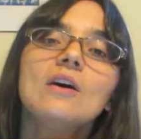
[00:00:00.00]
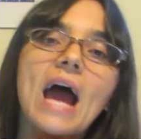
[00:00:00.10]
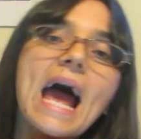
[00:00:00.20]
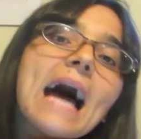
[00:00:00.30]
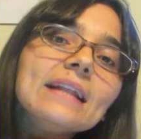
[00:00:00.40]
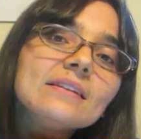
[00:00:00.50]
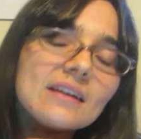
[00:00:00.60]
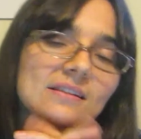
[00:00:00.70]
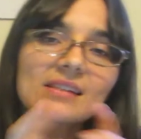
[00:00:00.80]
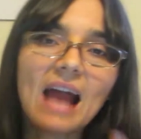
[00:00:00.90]
And
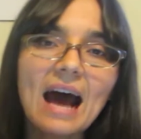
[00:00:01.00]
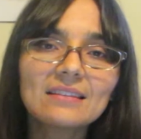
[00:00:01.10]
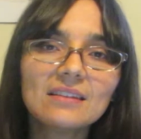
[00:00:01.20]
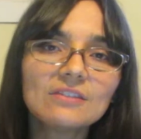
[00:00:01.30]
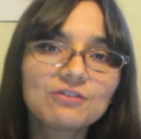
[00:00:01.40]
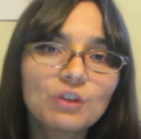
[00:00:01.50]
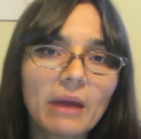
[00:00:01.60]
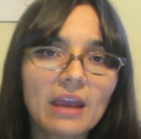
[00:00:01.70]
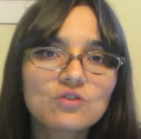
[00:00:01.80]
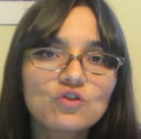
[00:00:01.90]
it's not the
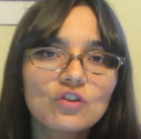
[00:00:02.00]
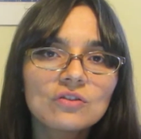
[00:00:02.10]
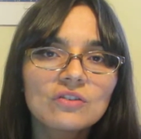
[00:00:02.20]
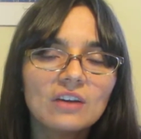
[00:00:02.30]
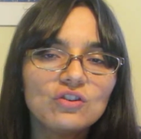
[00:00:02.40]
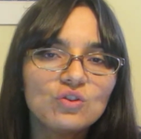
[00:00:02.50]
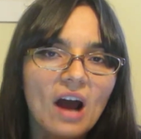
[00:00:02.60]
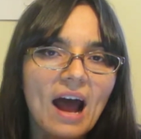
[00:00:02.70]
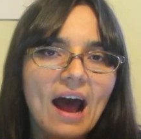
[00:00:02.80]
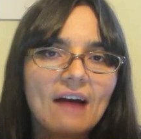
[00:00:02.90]
inflammation that you
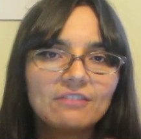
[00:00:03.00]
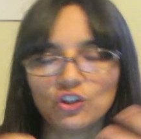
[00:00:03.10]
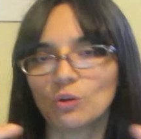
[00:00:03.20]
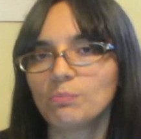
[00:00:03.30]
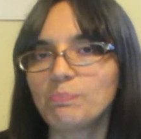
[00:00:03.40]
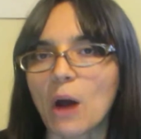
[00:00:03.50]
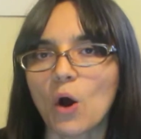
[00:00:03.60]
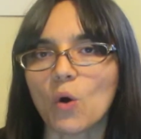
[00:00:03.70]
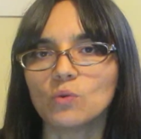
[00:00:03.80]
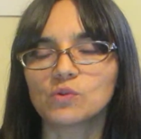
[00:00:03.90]
have in your
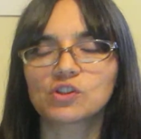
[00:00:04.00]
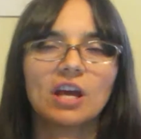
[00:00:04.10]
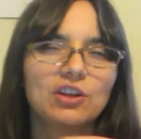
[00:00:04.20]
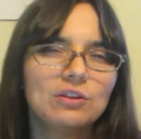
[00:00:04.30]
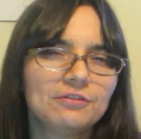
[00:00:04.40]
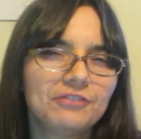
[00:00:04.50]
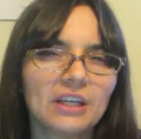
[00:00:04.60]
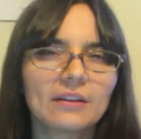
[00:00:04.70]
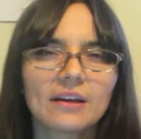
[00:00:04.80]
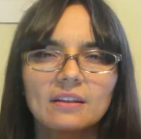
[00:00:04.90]
bones that you
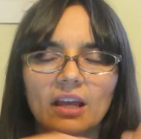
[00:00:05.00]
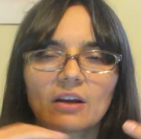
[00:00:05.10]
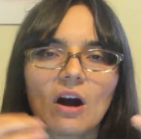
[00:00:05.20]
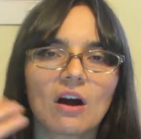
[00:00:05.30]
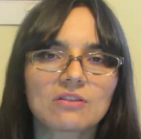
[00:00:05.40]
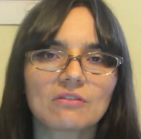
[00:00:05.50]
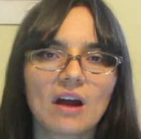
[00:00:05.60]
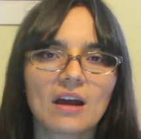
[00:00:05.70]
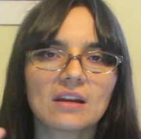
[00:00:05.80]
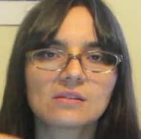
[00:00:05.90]
feel it, like
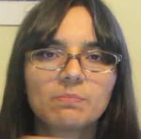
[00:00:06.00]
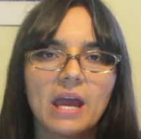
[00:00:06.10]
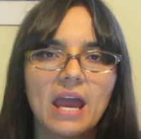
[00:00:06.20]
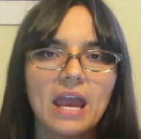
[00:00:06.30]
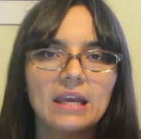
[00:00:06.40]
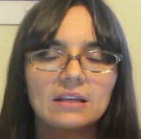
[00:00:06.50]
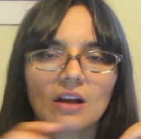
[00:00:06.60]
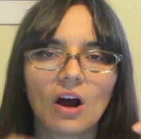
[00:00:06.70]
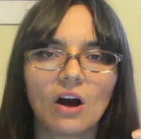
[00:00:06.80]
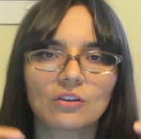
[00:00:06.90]
arthritis pain and
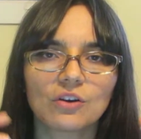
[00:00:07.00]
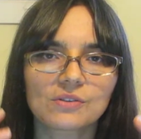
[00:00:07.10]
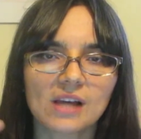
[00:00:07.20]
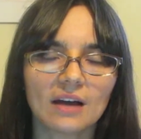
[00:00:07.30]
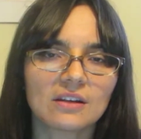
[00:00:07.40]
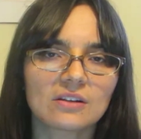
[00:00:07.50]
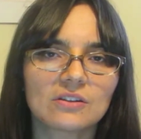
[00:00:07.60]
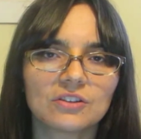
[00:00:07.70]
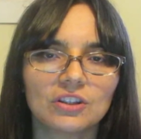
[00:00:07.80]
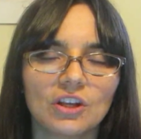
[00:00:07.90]
all those
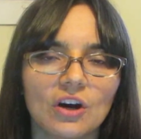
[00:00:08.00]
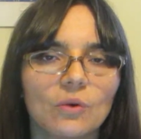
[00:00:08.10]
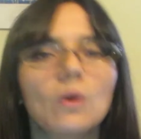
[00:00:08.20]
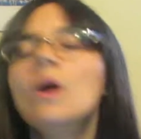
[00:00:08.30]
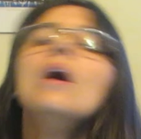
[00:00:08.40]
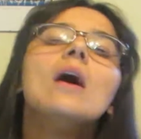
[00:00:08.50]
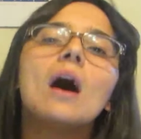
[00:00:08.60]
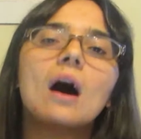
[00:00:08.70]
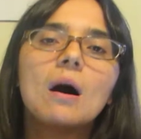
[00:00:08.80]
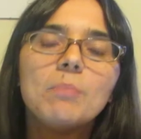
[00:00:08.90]
other,
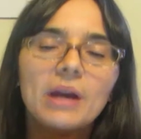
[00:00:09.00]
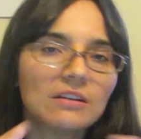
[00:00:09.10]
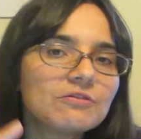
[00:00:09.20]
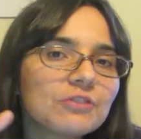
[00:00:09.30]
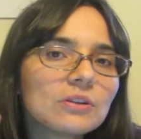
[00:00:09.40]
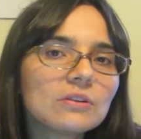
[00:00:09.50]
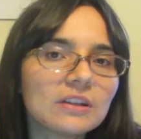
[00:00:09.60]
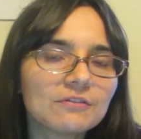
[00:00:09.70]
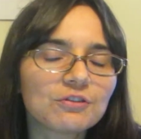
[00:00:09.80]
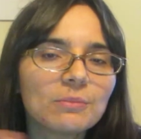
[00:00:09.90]
painful
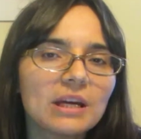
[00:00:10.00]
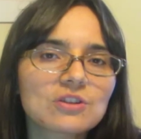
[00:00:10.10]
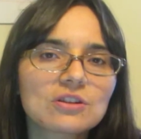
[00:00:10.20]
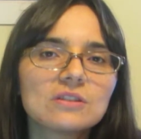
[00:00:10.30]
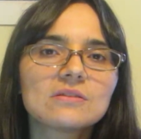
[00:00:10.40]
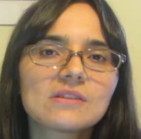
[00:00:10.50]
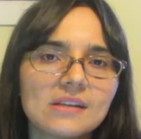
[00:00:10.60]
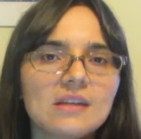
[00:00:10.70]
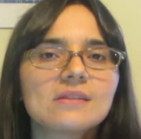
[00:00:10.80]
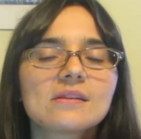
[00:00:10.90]
inflammation
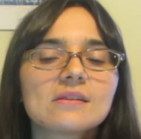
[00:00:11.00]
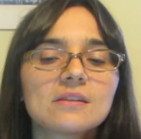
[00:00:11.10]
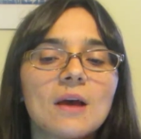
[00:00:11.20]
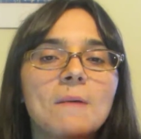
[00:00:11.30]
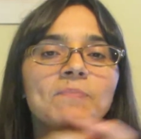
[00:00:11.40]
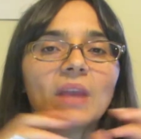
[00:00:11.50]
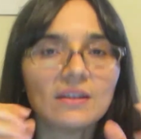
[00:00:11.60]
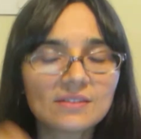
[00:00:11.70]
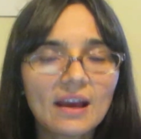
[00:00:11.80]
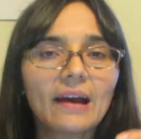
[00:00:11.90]
diseases.
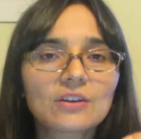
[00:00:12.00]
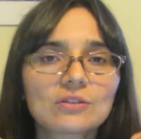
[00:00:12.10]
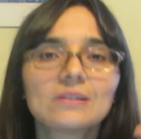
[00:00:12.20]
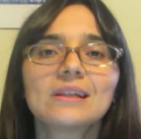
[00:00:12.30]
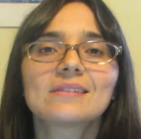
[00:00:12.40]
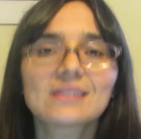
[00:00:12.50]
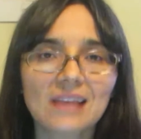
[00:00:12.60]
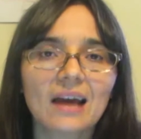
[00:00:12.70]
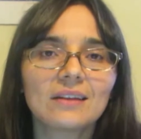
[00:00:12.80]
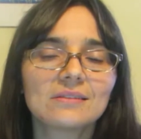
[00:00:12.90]
It's actually a
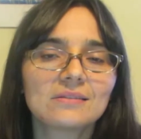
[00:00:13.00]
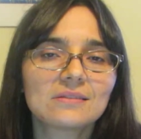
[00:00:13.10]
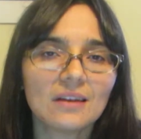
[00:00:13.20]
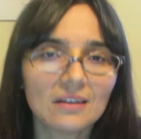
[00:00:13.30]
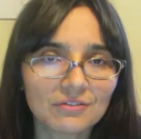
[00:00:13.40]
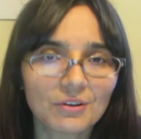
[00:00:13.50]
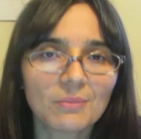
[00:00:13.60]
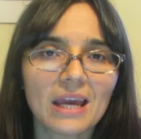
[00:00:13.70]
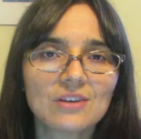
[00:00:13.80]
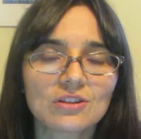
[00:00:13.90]
silent
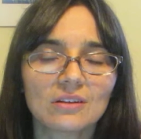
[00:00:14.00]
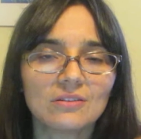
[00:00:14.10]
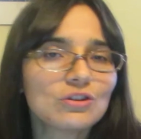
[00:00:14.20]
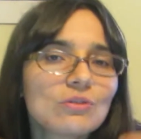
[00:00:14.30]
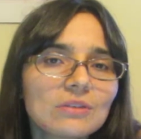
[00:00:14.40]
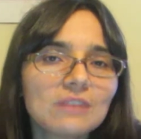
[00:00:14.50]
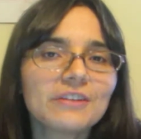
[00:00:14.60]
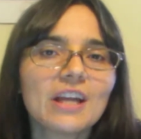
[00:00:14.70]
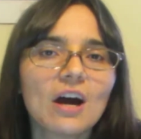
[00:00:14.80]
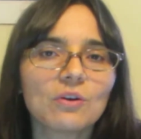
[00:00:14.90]
inflammation. You don't
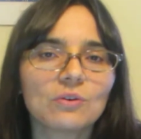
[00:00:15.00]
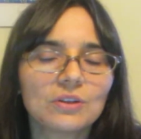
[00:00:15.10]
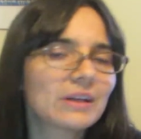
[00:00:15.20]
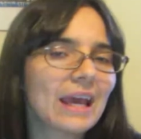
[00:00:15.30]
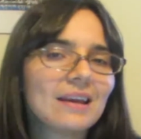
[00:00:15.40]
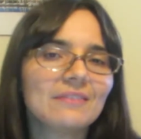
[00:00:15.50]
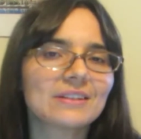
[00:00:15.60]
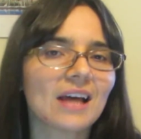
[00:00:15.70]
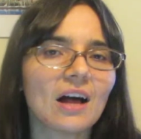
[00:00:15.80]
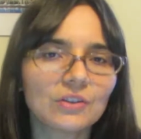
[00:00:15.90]
even know. You can't even
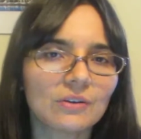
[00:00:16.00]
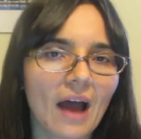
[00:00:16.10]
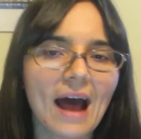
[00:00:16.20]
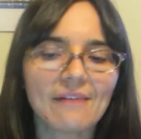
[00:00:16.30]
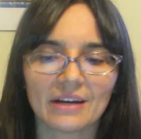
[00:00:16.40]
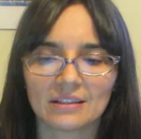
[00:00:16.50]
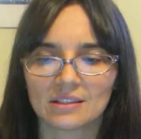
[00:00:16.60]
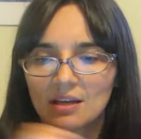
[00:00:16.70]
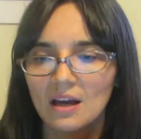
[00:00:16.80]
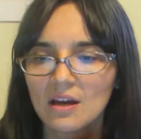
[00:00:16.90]
tell you have it.
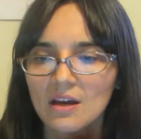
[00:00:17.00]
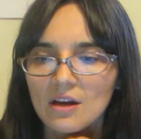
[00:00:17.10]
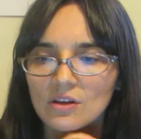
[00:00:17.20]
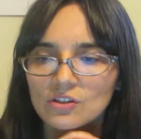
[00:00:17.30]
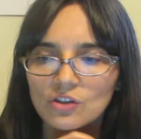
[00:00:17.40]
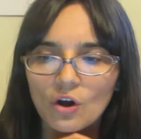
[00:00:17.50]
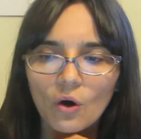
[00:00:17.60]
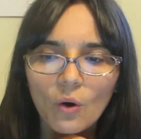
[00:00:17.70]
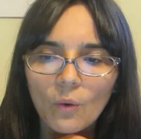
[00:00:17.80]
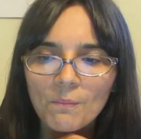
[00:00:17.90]

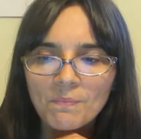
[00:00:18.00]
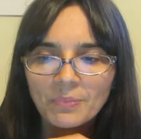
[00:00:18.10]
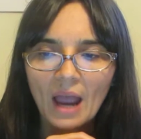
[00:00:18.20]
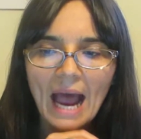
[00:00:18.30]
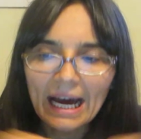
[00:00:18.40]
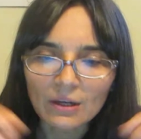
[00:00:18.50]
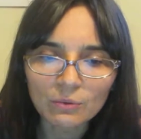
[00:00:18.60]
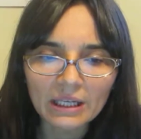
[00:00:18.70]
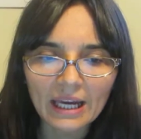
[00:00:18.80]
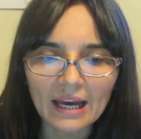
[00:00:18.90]
So how do
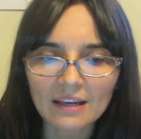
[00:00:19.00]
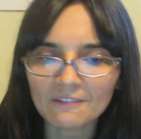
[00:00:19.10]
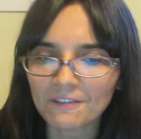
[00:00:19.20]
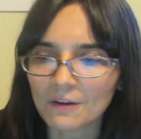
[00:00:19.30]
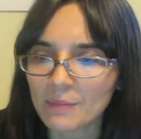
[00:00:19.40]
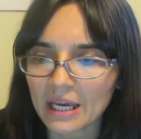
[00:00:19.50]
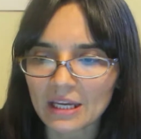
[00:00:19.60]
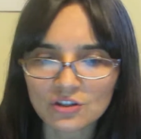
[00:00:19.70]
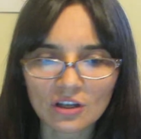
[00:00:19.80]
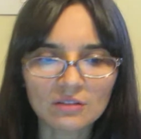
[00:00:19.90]
we get
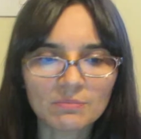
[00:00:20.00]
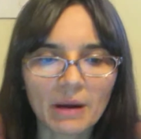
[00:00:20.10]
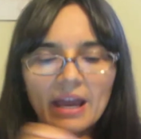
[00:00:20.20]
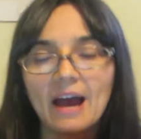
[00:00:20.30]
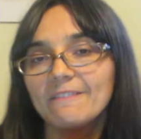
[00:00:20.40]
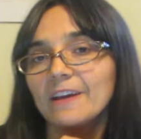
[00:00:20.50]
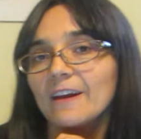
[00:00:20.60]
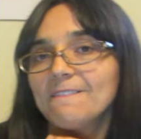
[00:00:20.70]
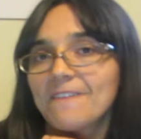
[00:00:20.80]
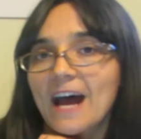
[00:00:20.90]
inflammation? By having
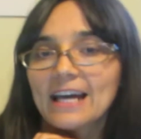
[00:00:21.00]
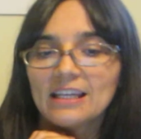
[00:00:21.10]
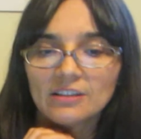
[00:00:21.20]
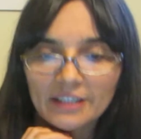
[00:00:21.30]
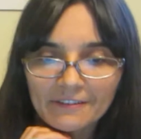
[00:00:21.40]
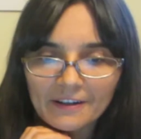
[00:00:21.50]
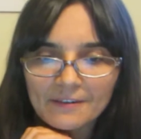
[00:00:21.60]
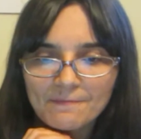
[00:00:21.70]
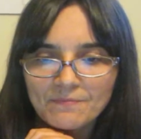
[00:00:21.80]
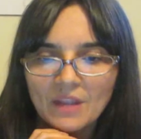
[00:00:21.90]
a fatty liver.
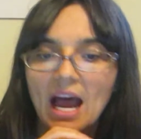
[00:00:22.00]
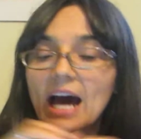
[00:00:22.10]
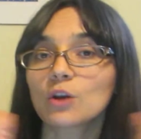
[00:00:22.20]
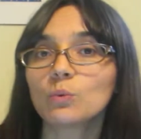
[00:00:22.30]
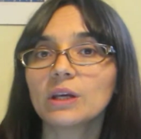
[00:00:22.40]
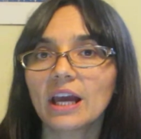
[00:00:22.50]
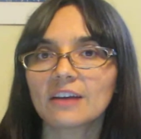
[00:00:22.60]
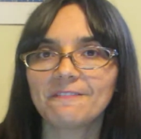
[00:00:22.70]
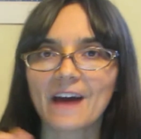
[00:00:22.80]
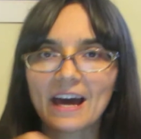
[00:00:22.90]
How do we
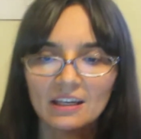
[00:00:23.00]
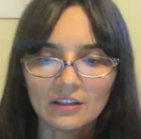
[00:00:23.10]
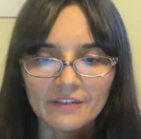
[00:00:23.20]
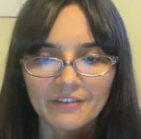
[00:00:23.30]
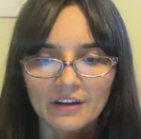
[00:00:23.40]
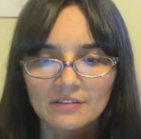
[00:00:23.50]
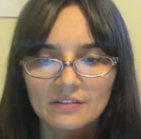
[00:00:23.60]
get fatty liver?